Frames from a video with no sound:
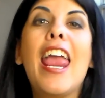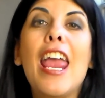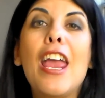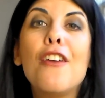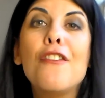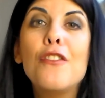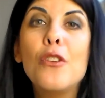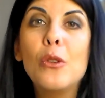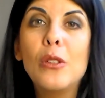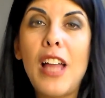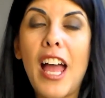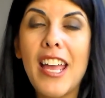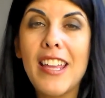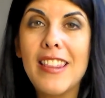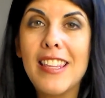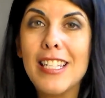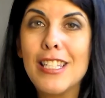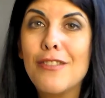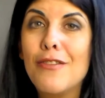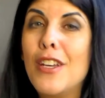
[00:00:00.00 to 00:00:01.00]
If you
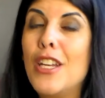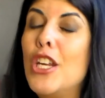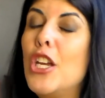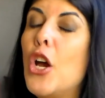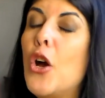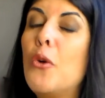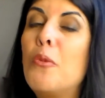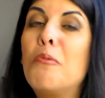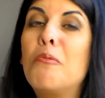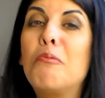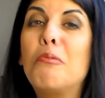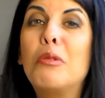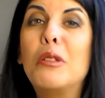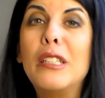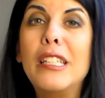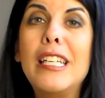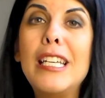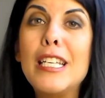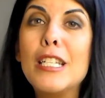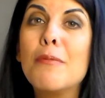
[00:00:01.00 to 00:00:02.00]
like this video,
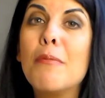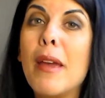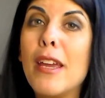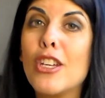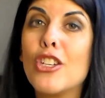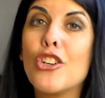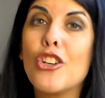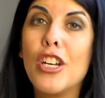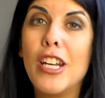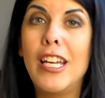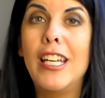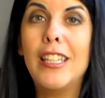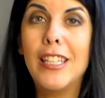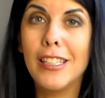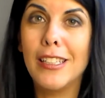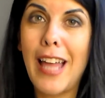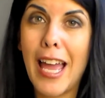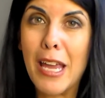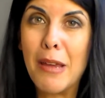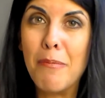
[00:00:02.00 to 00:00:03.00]
please make sure to hit
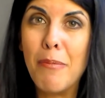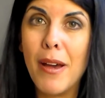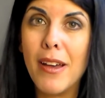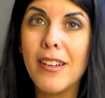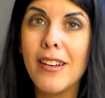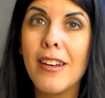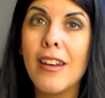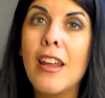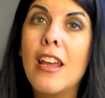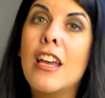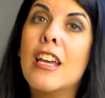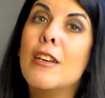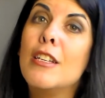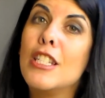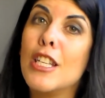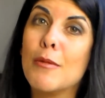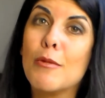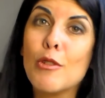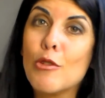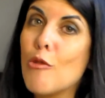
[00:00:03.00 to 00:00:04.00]
the like button,
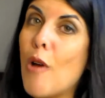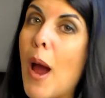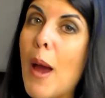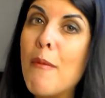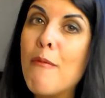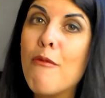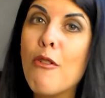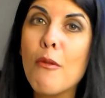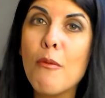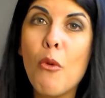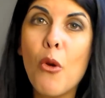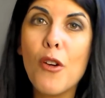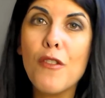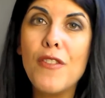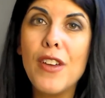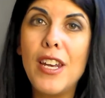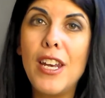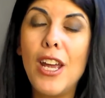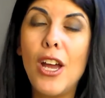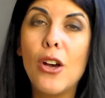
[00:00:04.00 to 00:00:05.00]
subscribe for more
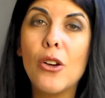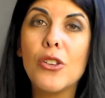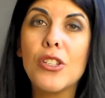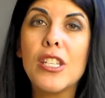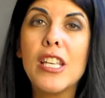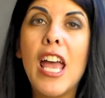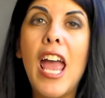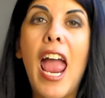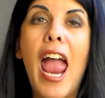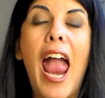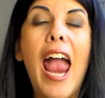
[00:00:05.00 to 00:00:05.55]
videos,